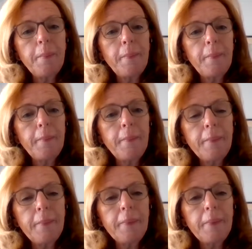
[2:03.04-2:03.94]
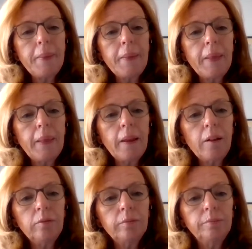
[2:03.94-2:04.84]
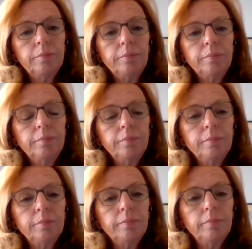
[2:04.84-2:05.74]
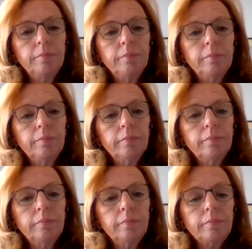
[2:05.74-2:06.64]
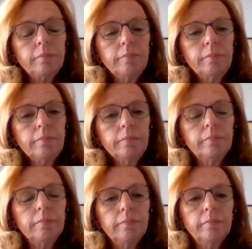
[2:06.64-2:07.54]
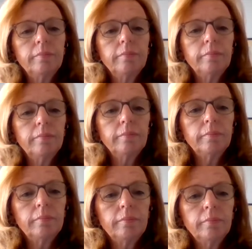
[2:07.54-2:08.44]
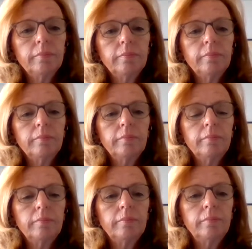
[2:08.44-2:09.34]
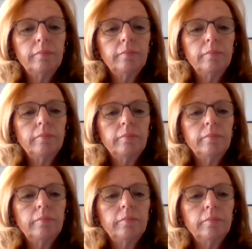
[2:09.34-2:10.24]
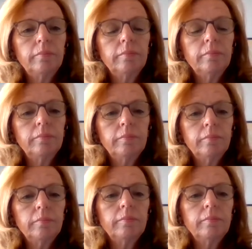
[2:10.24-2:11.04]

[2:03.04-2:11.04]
(not speaking)